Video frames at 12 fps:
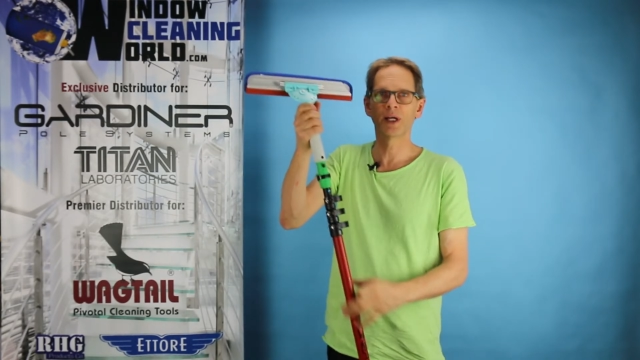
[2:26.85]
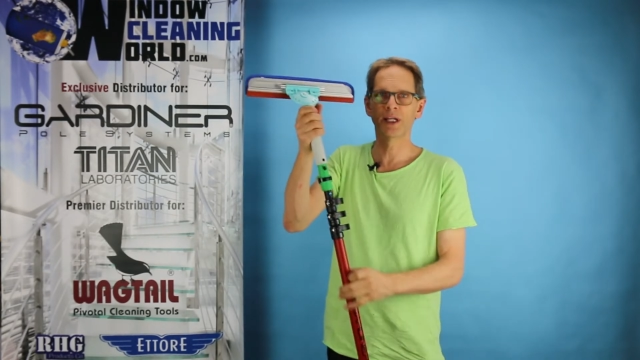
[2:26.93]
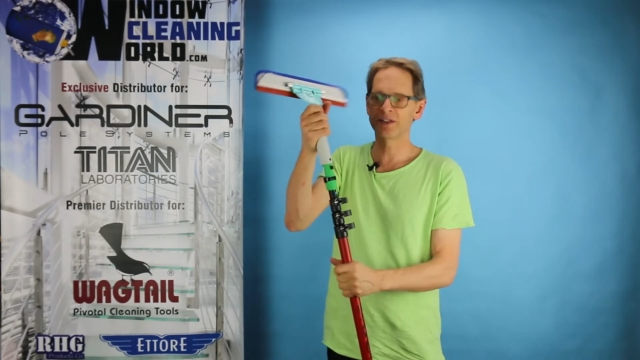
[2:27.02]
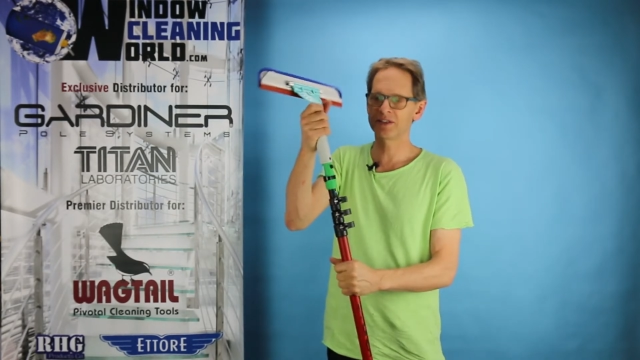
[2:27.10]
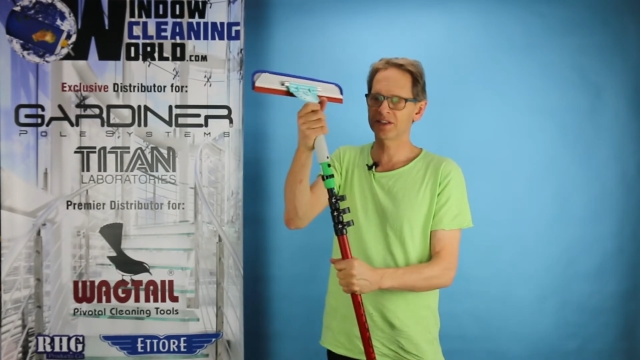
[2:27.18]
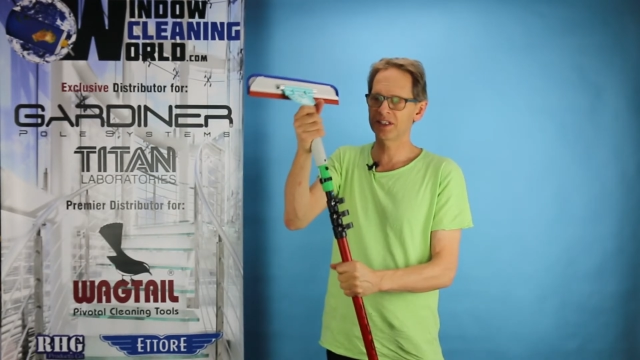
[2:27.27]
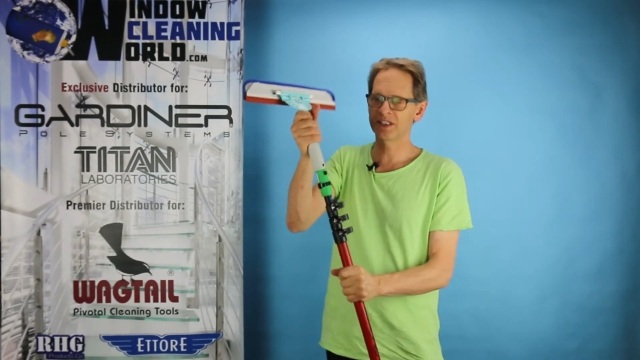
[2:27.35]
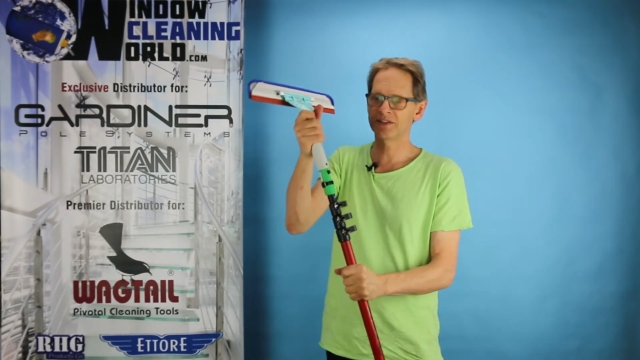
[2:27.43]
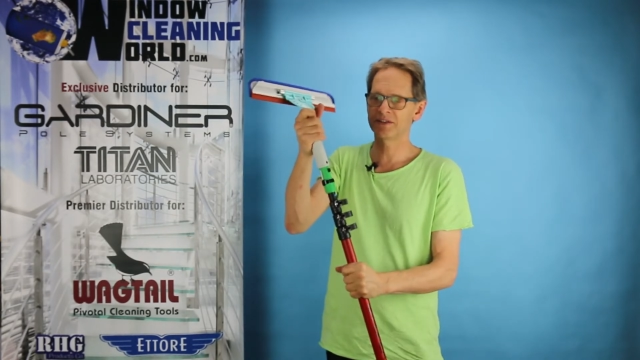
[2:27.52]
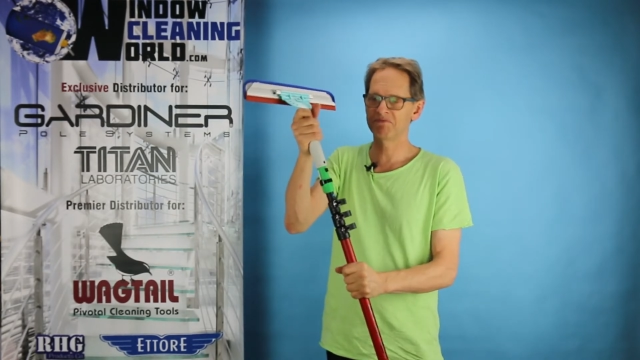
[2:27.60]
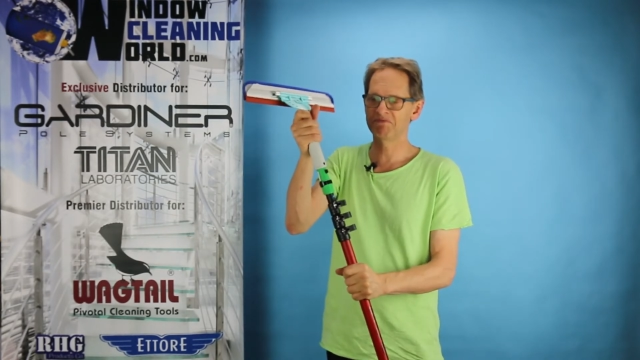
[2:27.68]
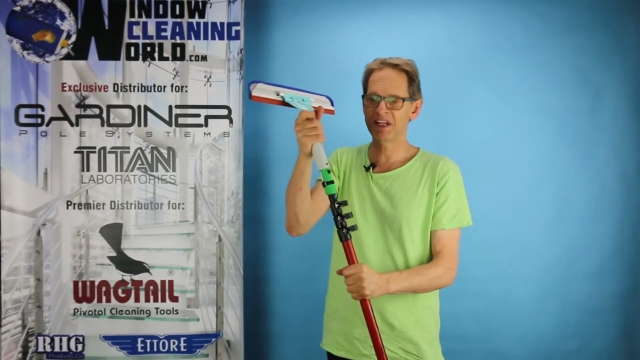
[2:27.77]
and it's
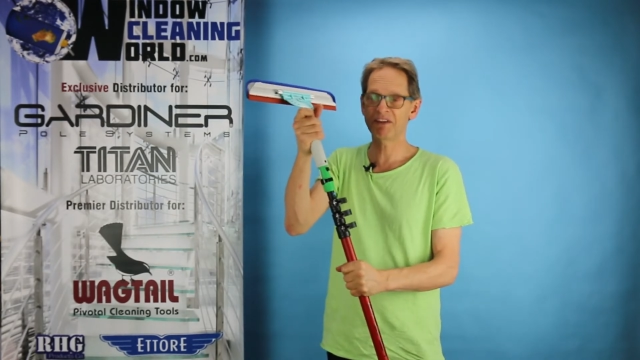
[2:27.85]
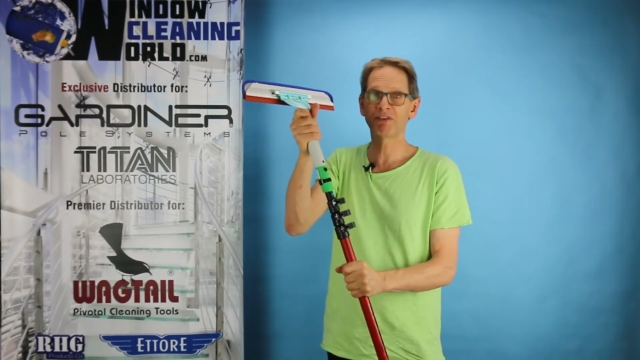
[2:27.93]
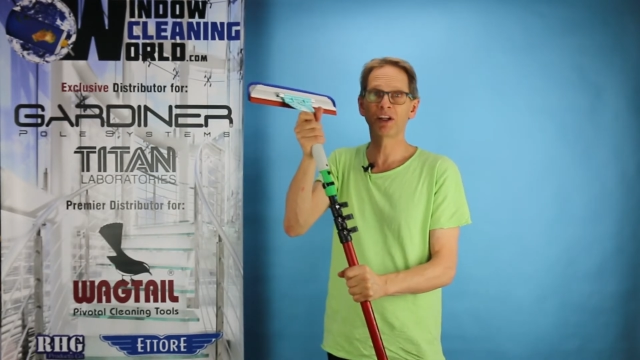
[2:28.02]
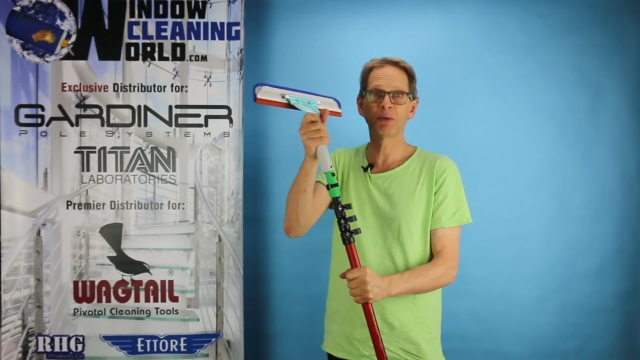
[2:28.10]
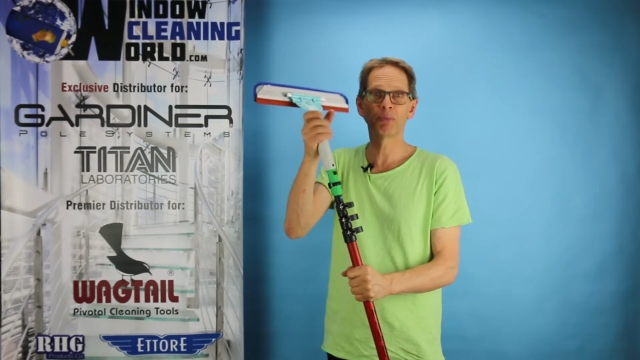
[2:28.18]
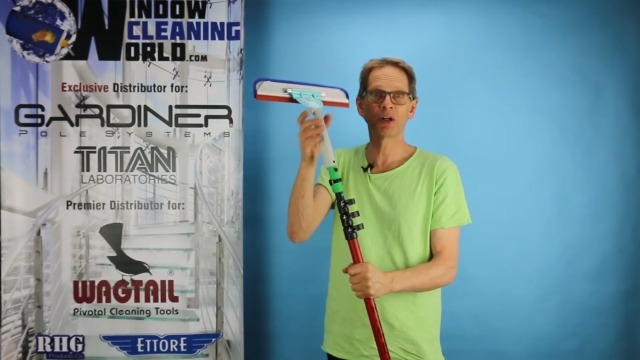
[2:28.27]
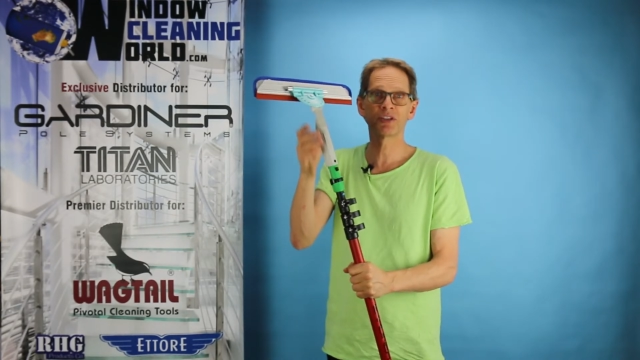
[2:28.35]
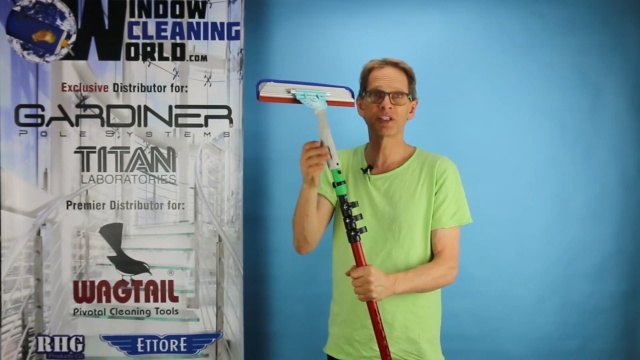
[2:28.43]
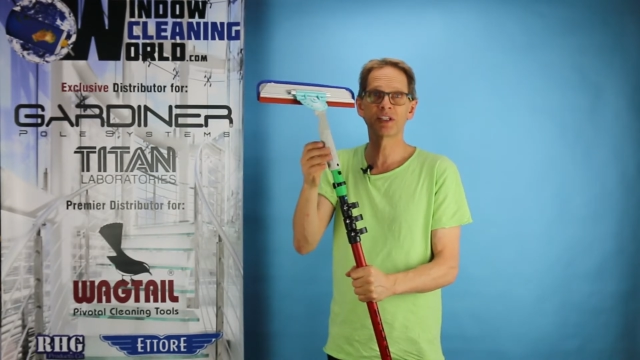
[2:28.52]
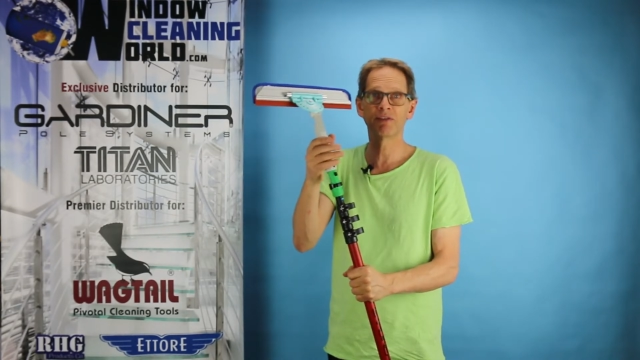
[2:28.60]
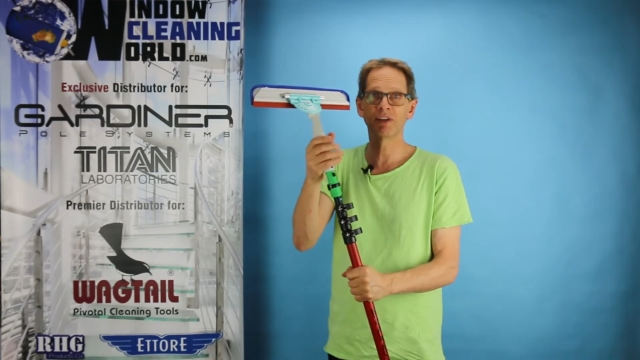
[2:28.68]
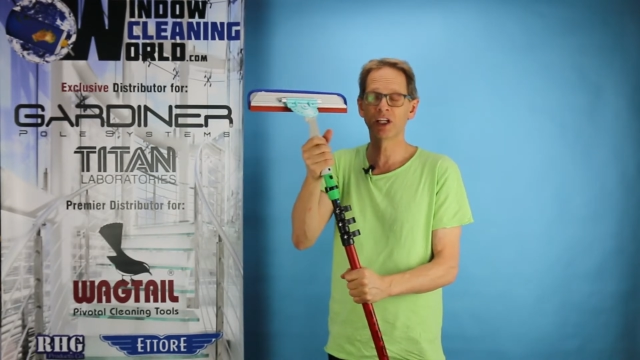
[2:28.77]
definitely
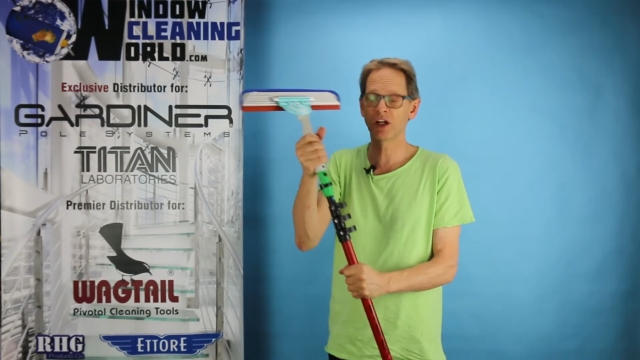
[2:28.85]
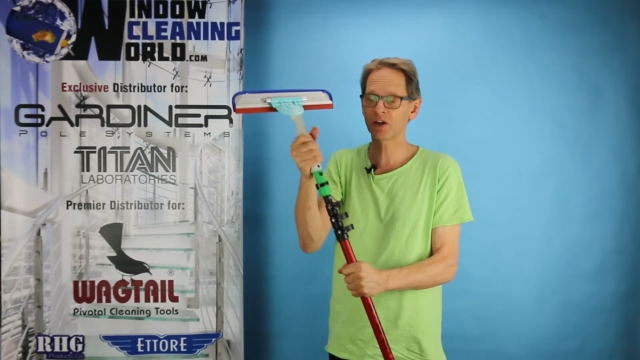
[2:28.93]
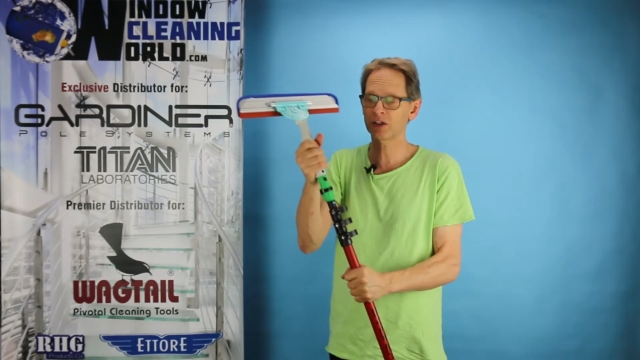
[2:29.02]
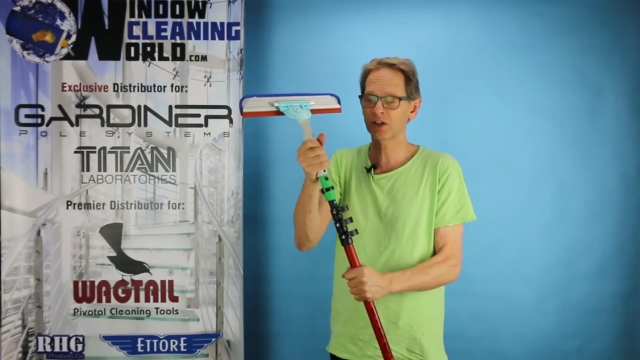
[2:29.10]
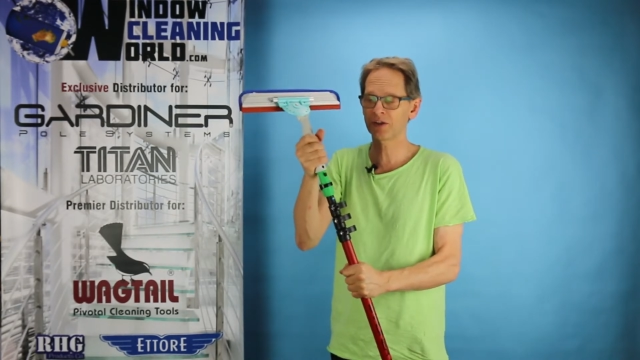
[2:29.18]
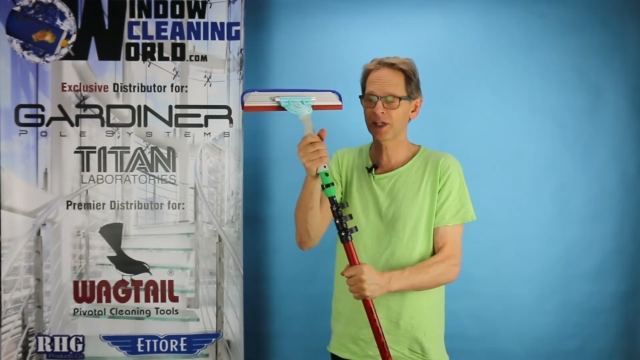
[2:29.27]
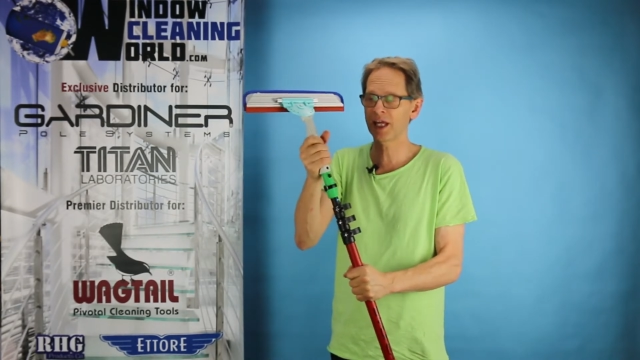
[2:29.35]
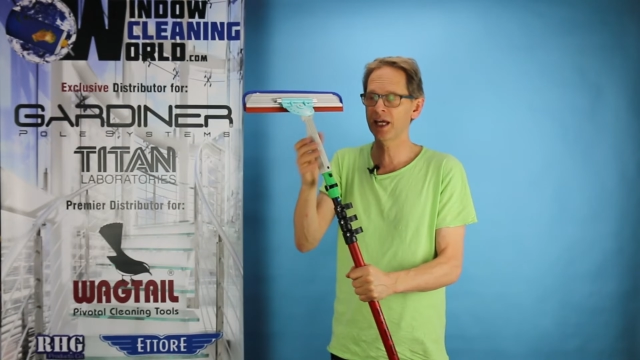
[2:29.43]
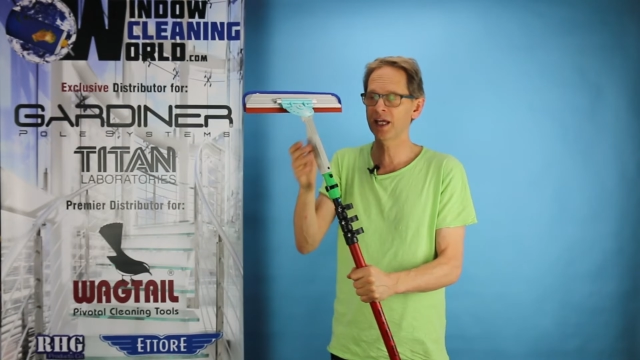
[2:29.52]
positively locked on there.